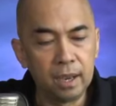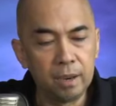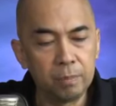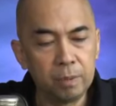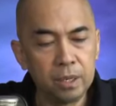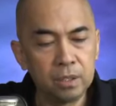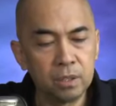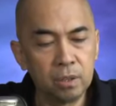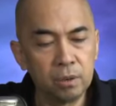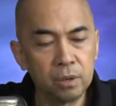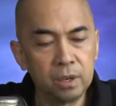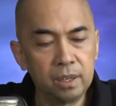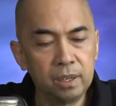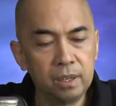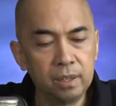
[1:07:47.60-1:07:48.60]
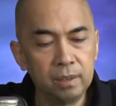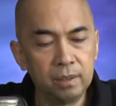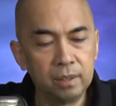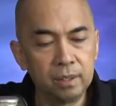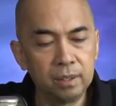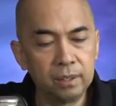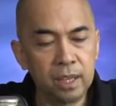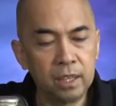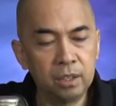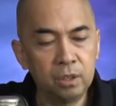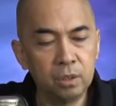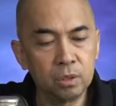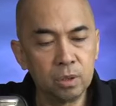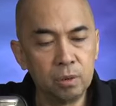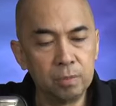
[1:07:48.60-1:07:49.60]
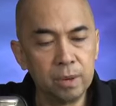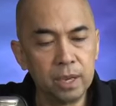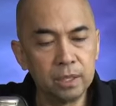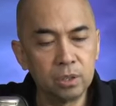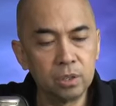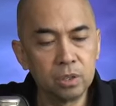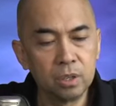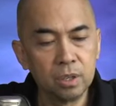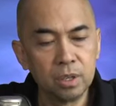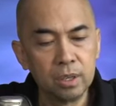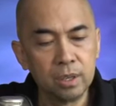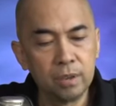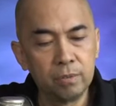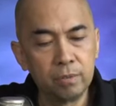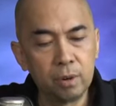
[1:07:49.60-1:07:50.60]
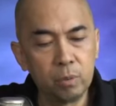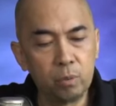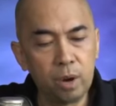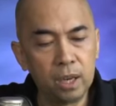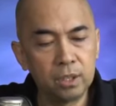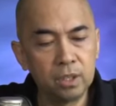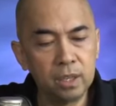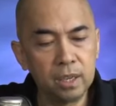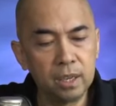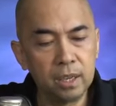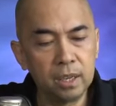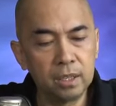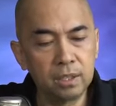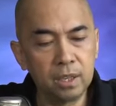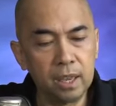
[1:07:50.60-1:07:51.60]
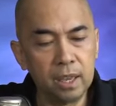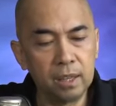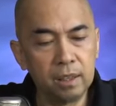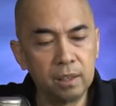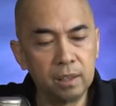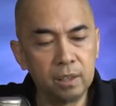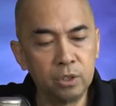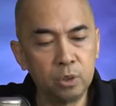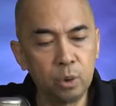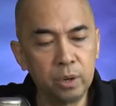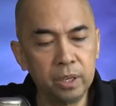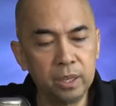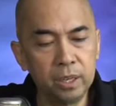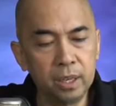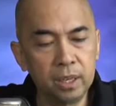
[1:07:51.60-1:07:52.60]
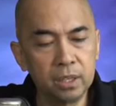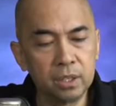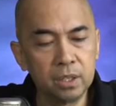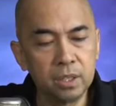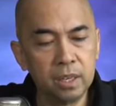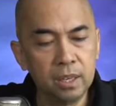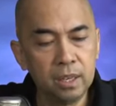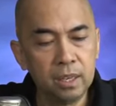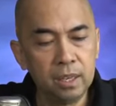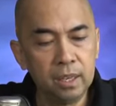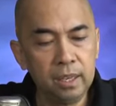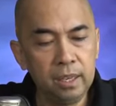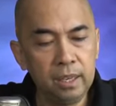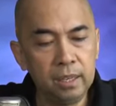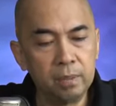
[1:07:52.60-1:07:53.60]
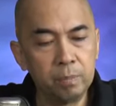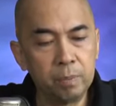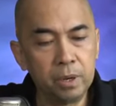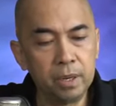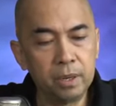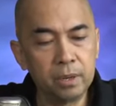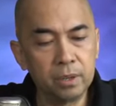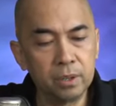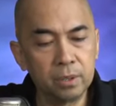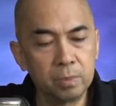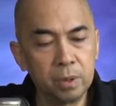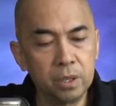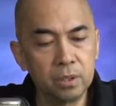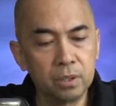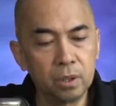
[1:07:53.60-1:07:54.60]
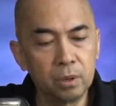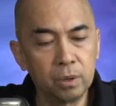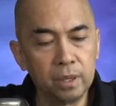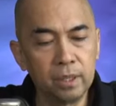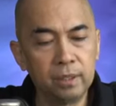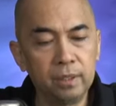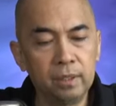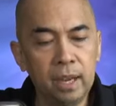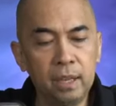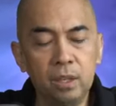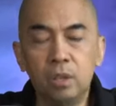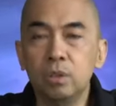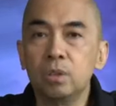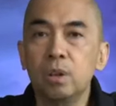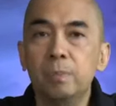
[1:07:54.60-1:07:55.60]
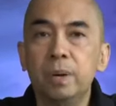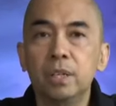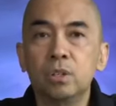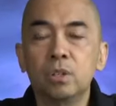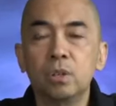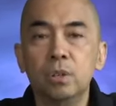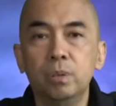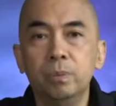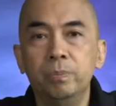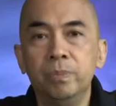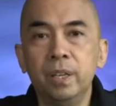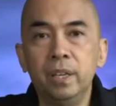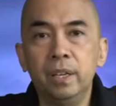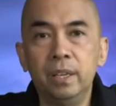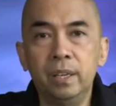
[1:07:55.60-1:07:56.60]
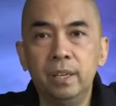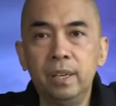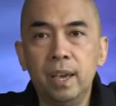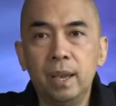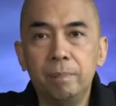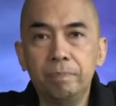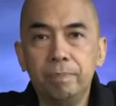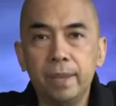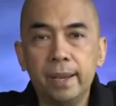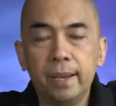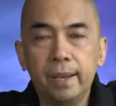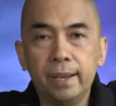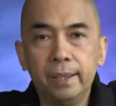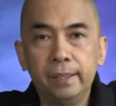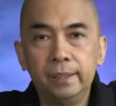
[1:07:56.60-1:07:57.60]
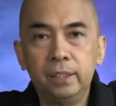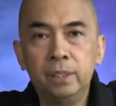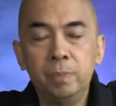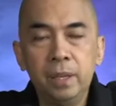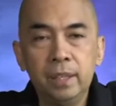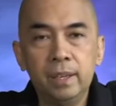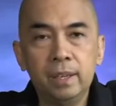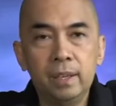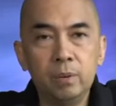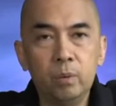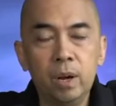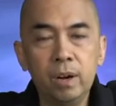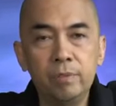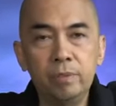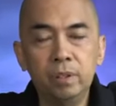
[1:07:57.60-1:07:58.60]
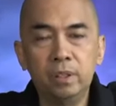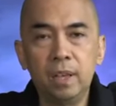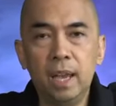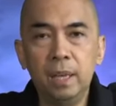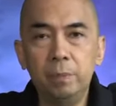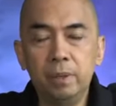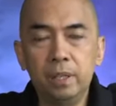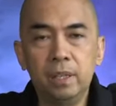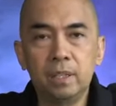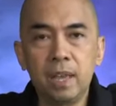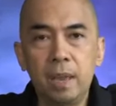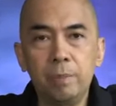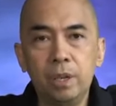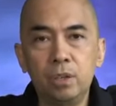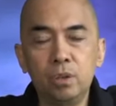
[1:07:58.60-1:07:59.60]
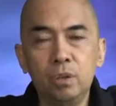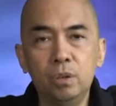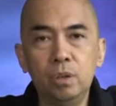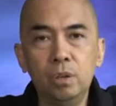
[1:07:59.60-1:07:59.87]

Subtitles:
Praise the Lord. Thank you so much for watching us and joining us in prayers. Praise the Lord. Thank you so much. So, yeah, it's been a wonderful time. And as I mentioned to